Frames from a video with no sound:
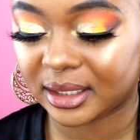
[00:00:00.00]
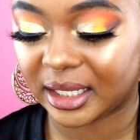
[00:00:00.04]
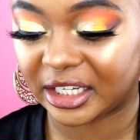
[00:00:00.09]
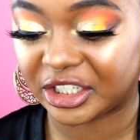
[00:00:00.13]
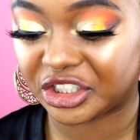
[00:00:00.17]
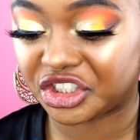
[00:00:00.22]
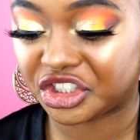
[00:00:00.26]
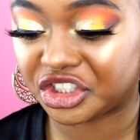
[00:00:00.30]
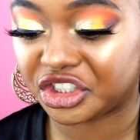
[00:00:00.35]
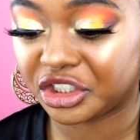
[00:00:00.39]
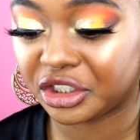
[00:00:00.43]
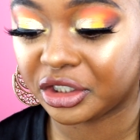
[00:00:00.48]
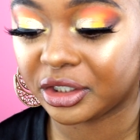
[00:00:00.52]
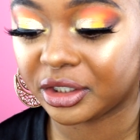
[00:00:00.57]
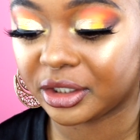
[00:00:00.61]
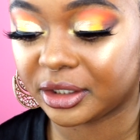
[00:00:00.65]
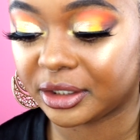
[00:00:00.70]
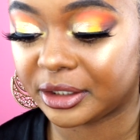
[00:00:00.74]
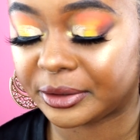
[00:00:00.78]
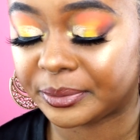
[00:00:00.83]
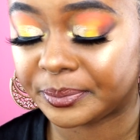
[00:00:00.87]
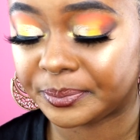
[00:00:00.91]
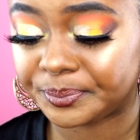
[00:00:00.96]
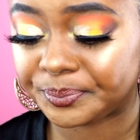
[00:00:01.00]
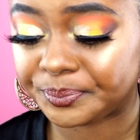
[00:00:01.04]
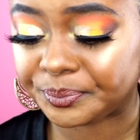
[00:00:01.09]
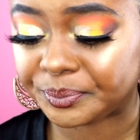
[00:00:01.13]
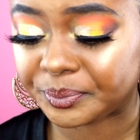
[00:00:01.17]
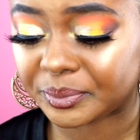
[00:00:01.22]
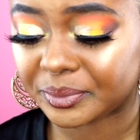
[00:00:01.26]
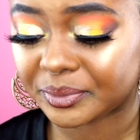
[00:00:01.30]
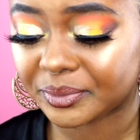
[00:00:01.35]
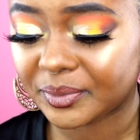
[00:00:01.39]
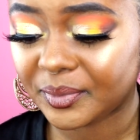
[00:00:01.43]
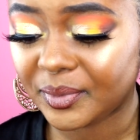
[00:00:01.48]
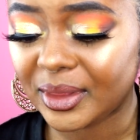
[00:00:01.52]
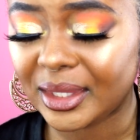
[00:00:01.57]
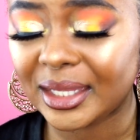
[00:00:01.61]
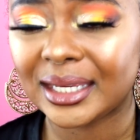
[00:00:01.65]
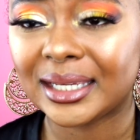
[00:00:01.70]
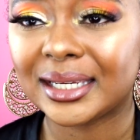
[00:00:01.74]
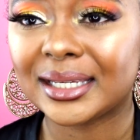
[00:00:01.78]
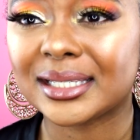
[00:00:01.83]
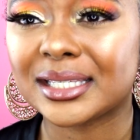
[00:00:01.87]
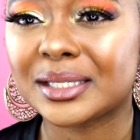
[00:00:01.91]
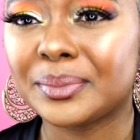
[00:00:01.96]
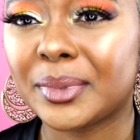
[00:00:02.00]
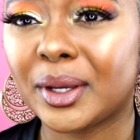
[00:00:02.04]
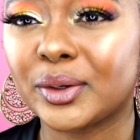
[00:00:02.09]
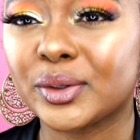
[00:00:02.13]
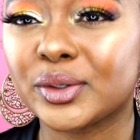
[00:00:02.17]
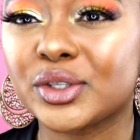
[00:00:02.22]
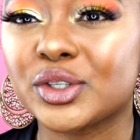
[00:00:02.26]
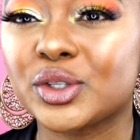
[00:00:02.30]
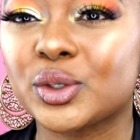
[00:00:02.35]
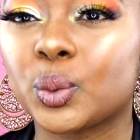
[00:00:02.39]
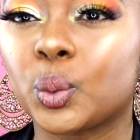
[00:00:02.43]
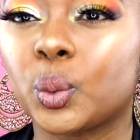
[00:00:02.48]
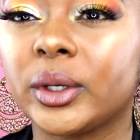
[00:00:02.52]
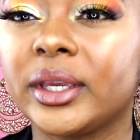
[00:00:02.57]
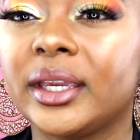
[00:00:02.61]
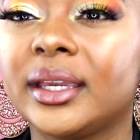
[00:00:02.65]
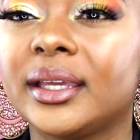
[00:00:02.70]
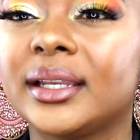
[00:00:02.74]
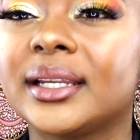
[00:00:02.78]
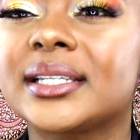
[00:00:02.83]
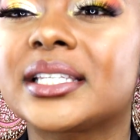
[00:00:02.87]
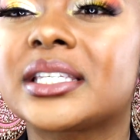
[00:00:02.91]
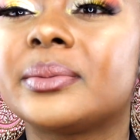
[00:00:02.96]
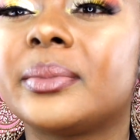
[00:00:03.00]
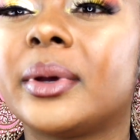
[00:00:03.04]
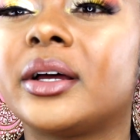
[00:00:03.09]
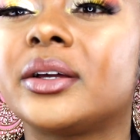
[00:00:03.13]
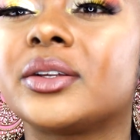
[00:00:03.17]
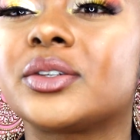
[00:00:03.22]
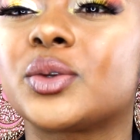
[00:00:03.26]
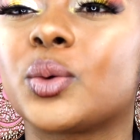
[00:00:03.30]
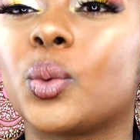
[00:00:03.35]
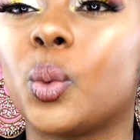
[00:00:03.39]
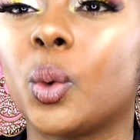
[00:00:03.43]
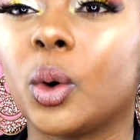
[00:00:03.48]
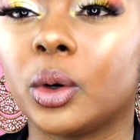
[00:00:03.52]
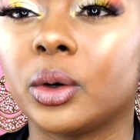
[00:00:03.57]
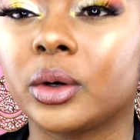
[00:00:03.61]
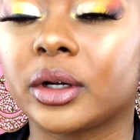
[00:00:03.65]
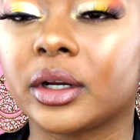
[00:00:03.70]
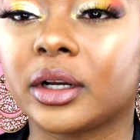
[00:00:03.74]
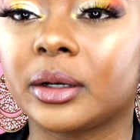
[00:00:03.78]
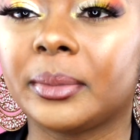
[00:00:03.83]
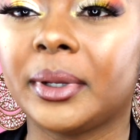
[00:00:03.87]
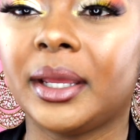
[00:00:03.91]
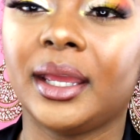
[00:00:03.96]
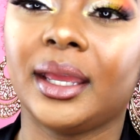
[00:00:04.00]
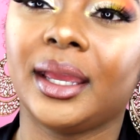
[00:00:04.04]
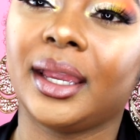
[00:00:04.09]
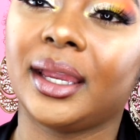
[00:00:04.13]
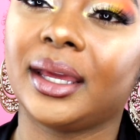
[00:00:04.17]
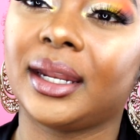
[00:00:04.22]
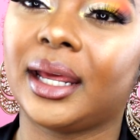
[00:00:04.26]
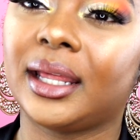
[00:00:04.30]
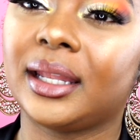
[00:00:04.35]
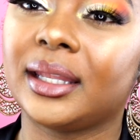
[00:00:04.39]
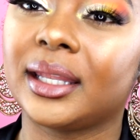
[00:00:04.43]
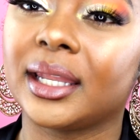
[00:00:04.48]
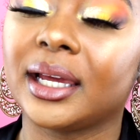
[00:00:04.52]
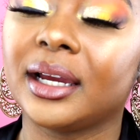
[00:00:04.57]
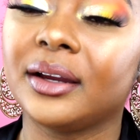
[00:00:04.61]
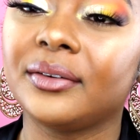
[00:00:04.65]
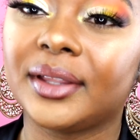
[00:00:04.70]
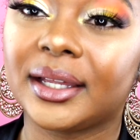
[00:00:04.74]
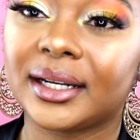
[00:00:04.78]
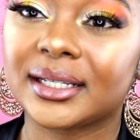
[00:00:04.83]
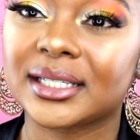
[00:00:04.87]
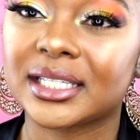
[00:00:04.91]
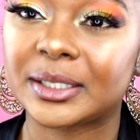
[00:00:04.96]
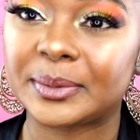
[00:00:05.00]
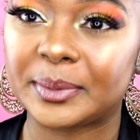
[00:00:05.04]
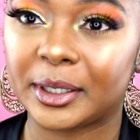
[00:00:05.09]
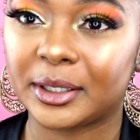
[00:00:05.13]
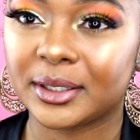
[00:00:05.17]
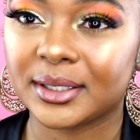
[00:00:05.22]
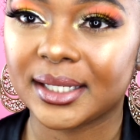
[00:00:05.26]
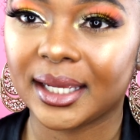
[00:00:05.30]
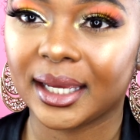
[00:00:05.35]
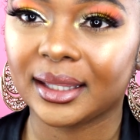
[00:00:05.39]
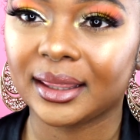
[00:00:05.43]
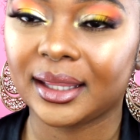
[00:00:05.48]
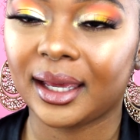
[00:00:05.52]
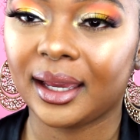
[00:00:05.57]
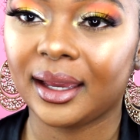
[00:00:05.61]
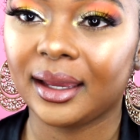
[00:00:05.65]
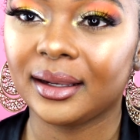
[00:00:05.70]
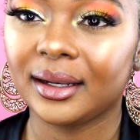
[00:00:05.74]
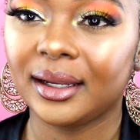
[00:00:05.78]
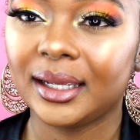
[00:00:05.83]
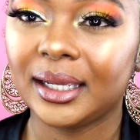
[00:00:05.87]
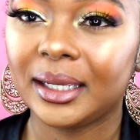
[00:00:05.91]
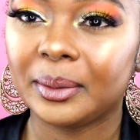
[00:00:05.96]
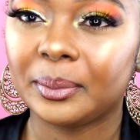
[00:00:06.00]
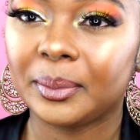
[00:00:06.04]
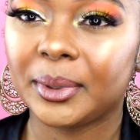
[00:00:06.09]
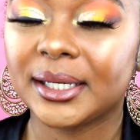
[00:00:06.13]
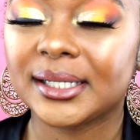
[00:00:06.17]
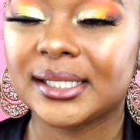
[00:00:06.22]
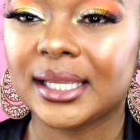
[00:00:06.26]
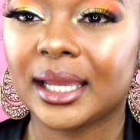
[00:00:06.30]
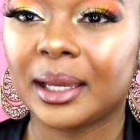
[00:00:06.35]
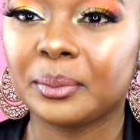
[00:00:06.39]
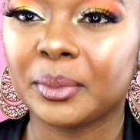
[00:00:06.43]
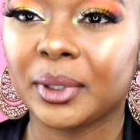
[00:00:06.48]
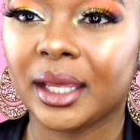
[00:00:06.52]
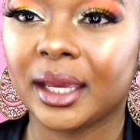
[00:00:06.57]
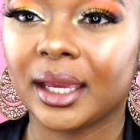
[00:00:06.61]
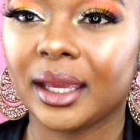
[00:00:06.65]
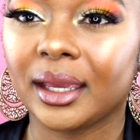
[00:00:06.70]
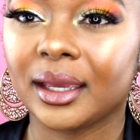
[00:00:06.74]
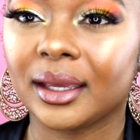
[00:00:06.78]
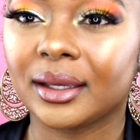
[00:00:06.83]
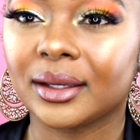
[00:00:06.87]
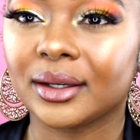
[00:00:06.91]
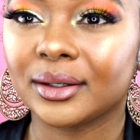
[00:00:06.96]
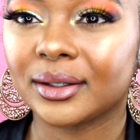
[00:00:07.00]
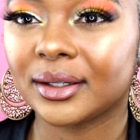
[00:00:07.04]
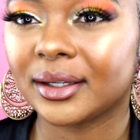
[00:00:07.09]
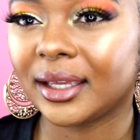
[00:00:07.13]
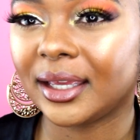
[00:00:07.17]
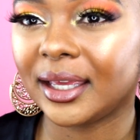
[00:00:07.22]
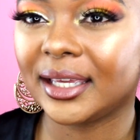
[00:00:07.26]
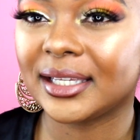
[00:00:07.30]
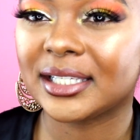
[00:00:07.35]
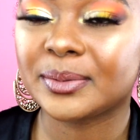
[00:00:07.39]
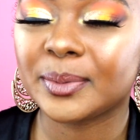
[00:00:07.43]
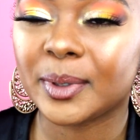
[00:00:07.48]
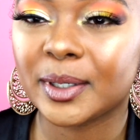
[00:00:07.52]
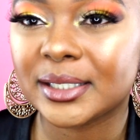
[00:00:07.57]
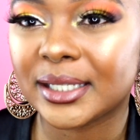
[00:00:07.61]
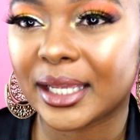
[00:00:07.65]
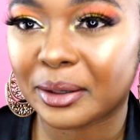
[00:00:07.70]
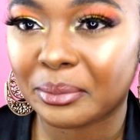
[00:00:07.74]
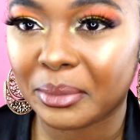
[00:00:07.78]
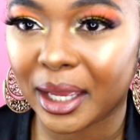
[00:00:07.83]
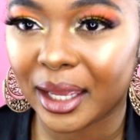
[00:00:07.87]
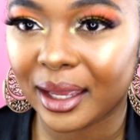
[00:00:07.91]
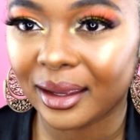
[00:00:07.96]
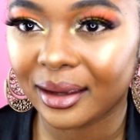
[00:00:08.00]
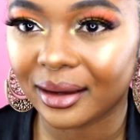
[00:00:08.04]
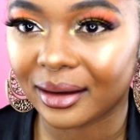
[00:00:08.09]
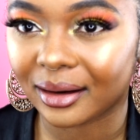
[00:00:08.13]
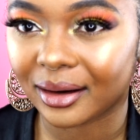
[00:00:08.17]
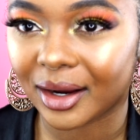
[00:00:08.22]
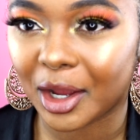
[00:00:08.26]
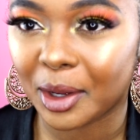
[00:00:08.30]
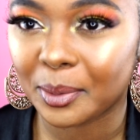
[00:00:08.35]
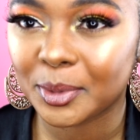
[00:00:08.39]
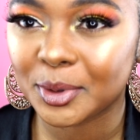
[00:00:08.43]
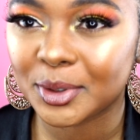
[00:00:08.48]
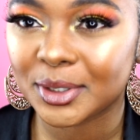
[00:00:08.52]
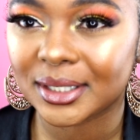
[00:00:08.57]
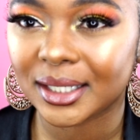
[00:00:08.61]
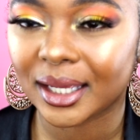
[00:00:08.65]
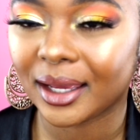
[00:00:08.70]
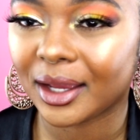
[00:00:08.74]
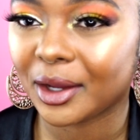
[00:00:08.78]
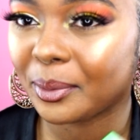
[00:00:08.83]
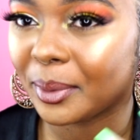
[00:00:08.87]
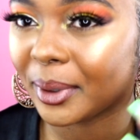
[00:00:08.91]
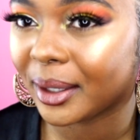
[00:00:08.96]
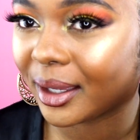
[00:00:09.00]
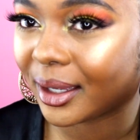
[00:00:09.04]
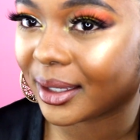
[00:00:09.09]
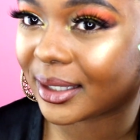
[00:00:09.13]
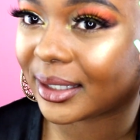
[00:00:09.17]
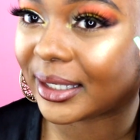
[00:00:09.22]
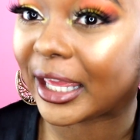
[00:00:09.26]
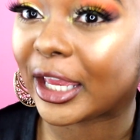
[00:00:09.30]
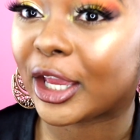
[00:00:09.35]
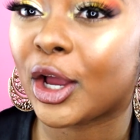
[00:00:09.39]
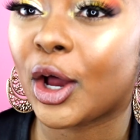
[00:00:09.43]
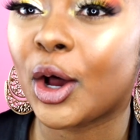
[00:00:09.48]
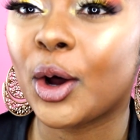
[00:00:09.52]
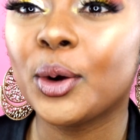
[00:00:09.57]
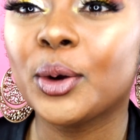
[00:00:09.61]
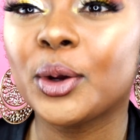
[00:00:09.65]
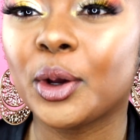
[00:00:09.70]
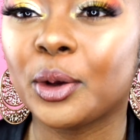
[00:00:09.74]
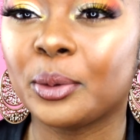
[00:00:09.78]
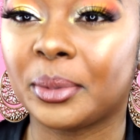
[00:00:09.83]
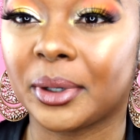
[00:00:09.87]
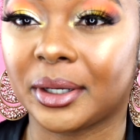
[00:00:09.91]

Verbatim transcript: like sugar, it smells sweet, it smells warm, and I love that it smells like that because I'm like, it smells like my hair, almost like, oh my god, like cocoa